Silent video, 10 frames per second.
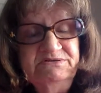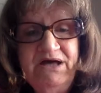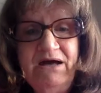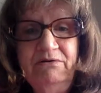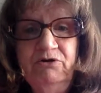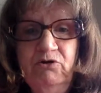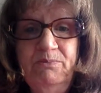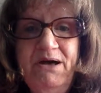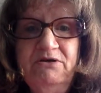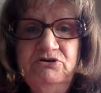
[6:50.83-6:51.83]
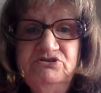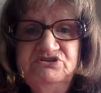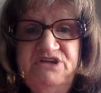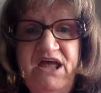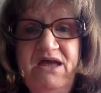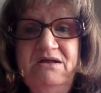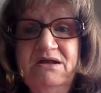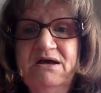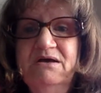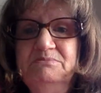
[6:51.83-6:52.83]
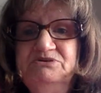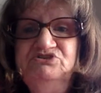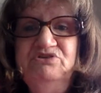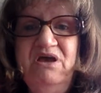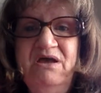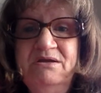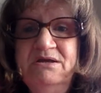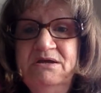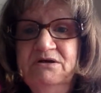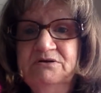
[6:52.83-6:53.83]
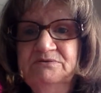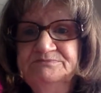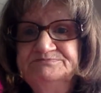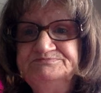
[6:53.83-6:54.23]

Now, I don't know about your state, but you can here.